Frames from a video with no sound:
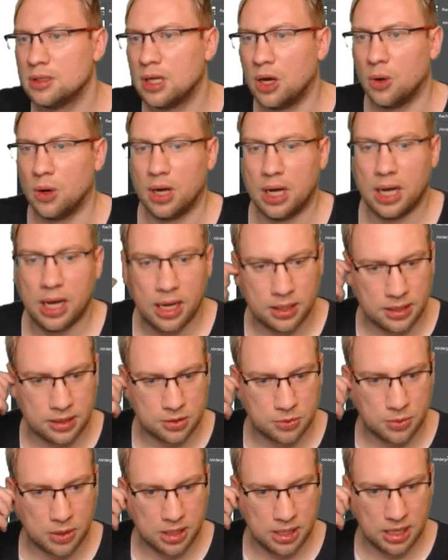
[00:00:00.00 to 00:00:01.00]

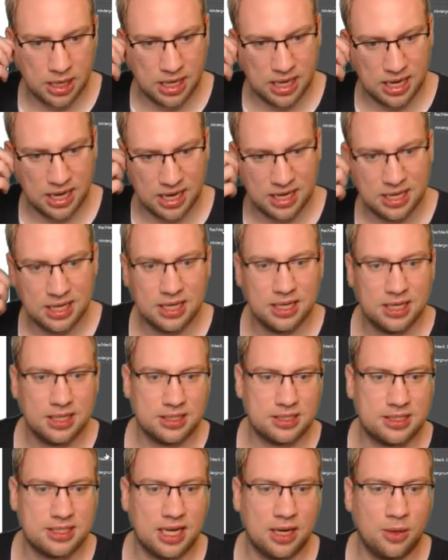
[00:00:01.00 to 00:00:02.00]
that's why.
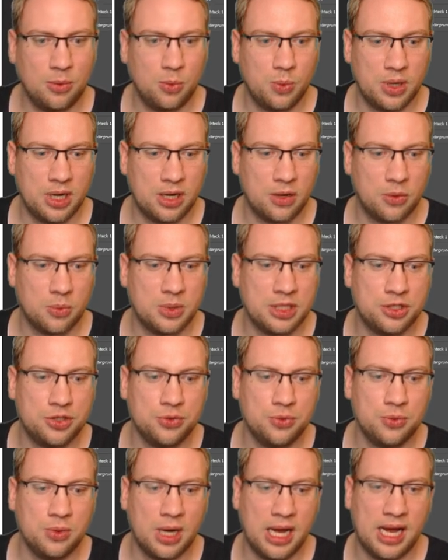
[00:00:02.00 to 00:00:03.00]
Somewhere we
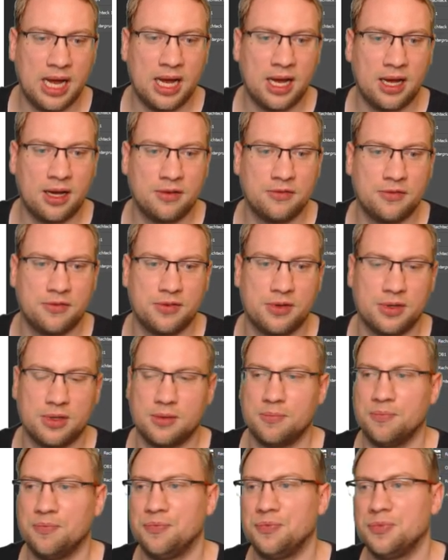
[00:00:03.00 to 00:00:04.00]
do have
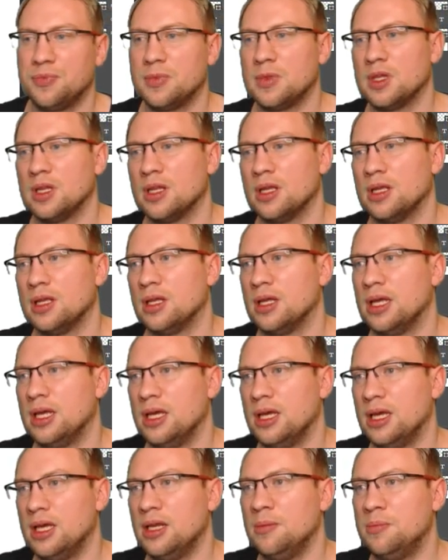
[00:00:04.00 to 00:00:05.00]

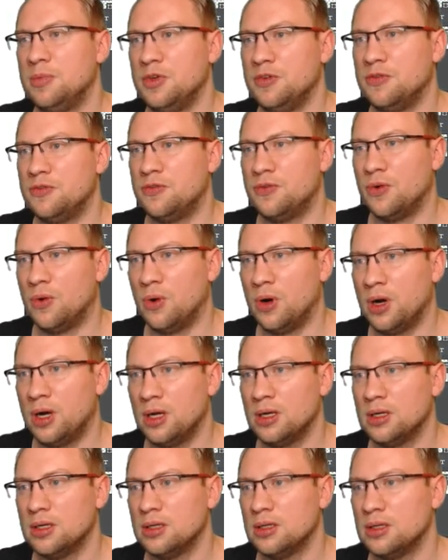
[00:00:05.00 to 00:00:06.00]
in
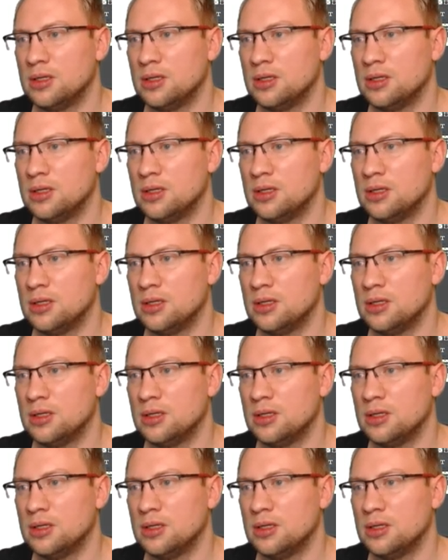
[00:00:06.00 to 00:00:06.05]
before